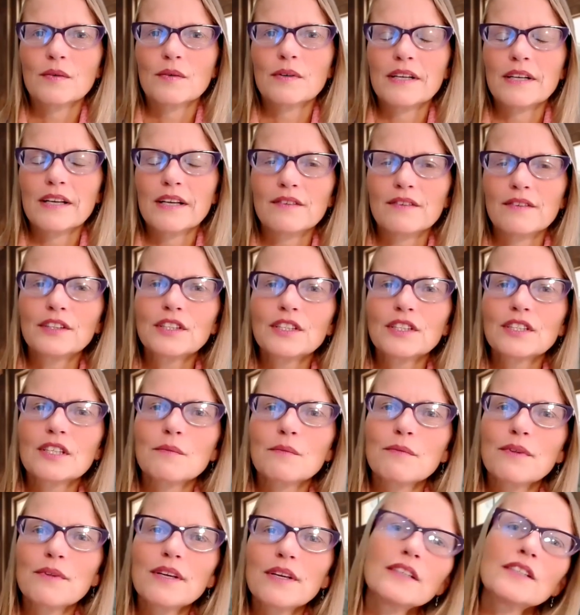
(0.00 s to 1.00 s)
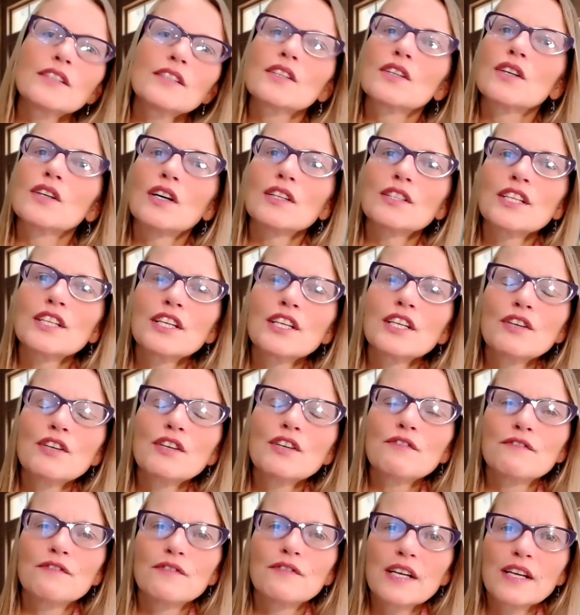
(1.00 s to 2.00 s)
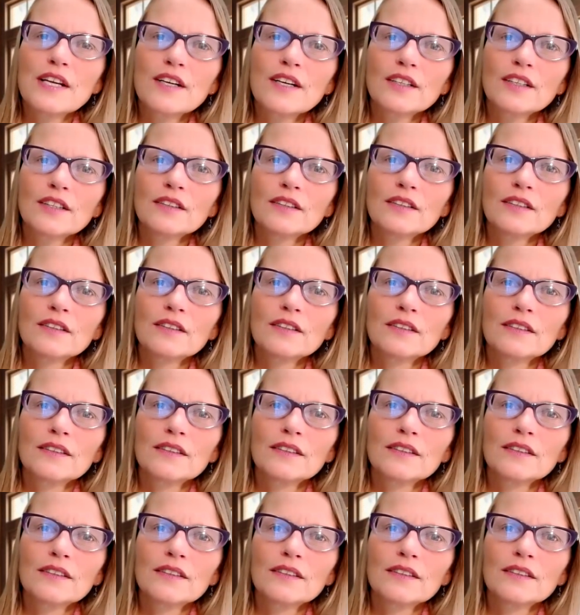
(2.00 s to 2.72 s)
Whenever something is causing you fear,